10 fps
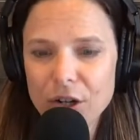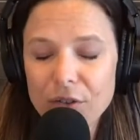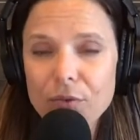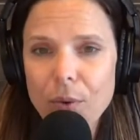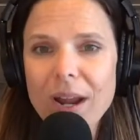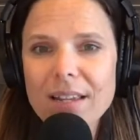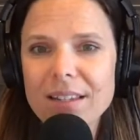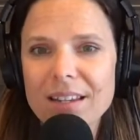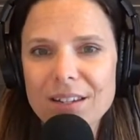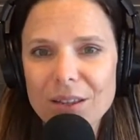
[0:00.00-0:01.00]
your
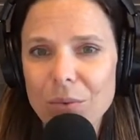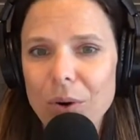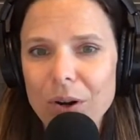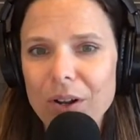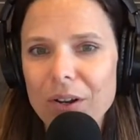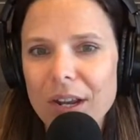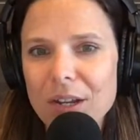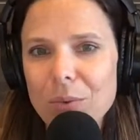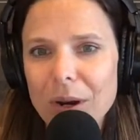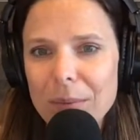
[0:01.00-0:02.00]
voice into the world, and
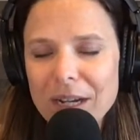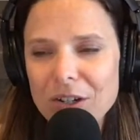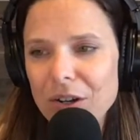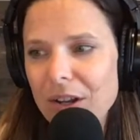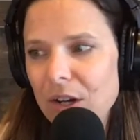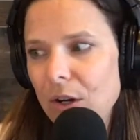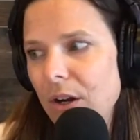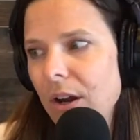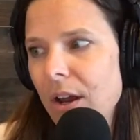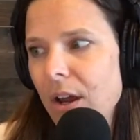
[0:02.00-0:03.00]
you want to make sure that you're